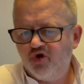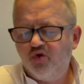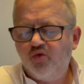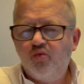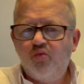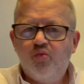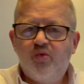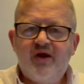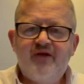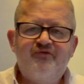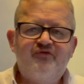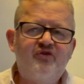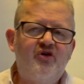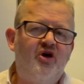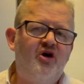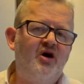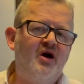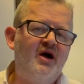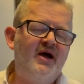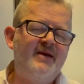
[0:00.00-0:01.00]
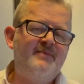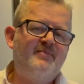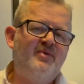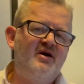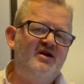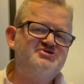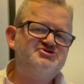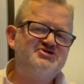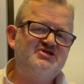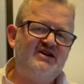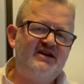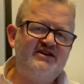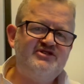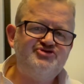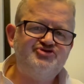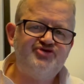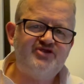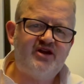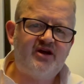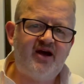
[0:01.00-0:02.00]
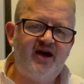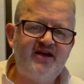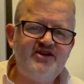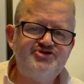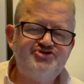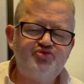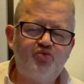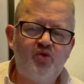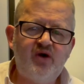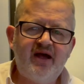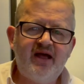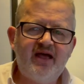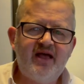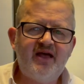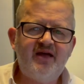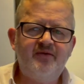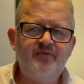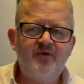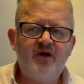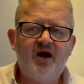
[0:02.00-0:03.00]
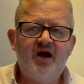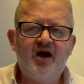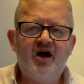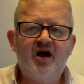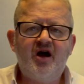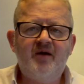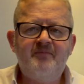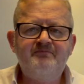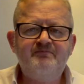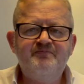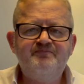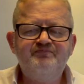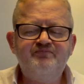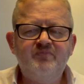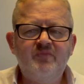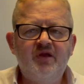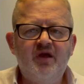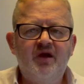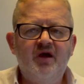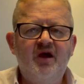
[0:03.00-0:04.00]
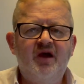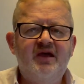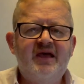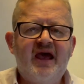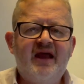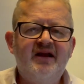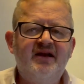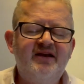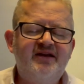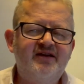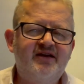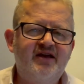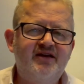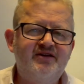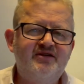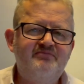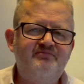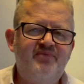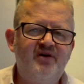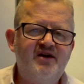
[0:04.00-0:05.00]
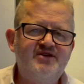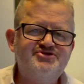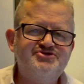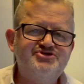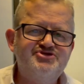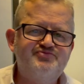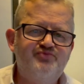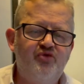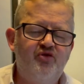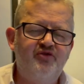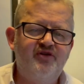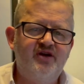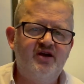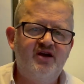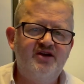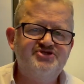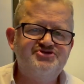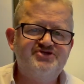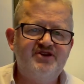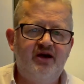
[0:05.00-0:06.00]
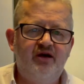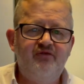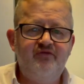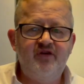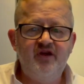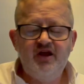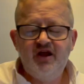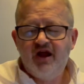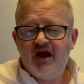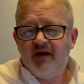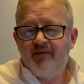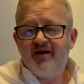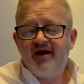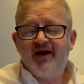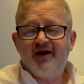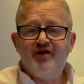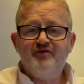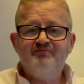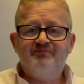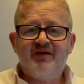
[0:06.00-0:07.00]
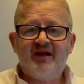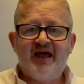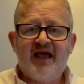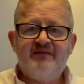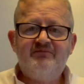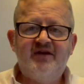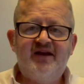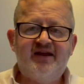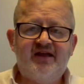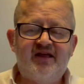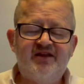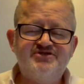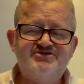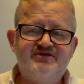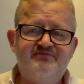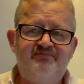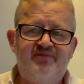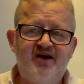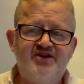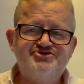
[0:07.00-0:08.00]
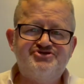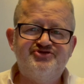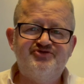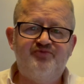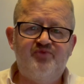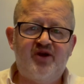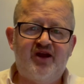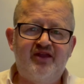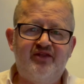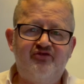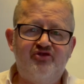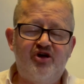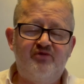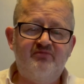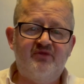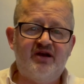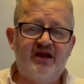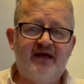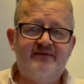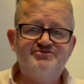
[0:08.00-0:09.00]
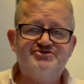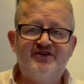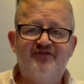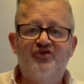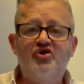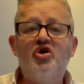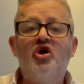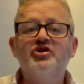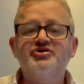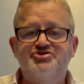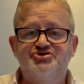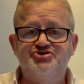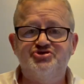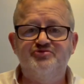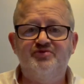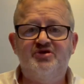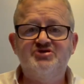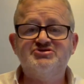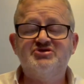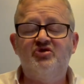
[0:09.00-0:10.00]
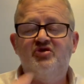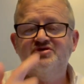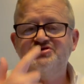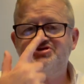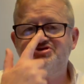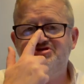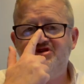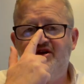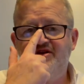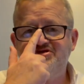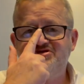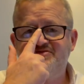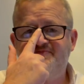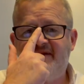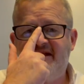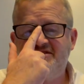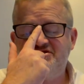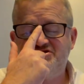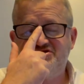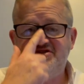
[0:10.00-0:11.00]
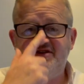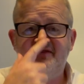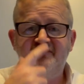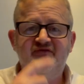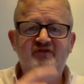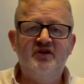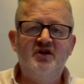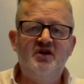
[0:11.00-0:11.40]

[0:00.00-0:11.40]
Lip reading: We've got a personal injury case where, again, a litigant in person has brought it herself. I mean, I don't blame litigants in person for bringing their own claims. They've got to, because lawyers are so expensive,